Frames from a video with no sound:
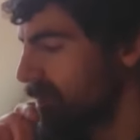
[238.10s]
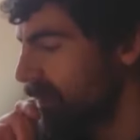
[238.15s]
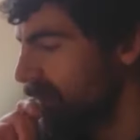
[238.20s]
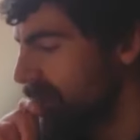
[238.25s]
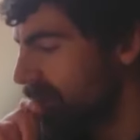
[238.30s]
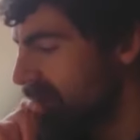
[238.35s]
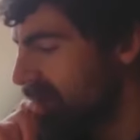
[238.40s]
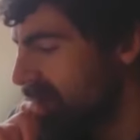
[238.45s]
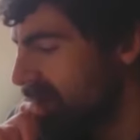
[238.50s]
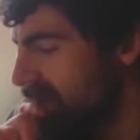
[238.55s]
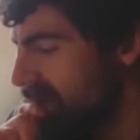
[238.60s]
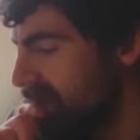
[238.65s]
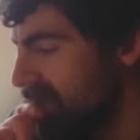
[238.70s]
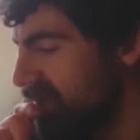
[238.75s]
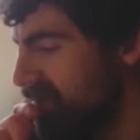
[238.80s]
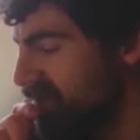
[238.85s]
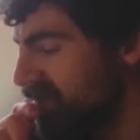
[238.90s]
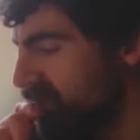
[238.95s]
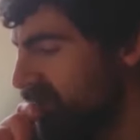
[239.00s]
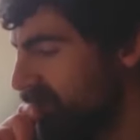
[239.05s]

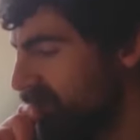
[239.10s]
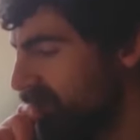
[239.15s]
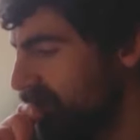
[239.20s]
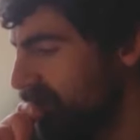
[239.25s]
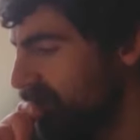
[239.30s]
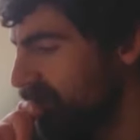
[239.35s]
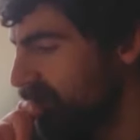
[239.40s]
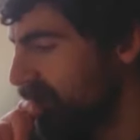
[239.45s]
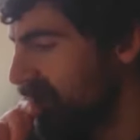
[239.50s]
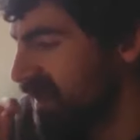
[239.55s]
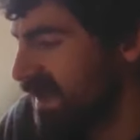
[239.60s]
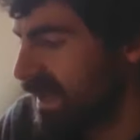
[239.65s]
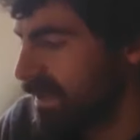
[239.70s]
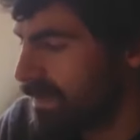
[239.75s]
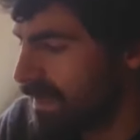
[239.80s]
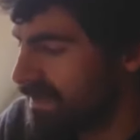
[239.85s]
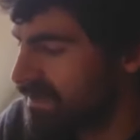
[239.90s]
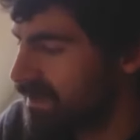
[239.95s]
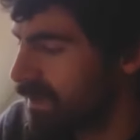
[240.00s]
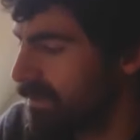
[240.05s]
But again,
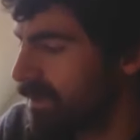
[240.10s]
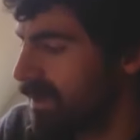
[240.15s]
that's up at a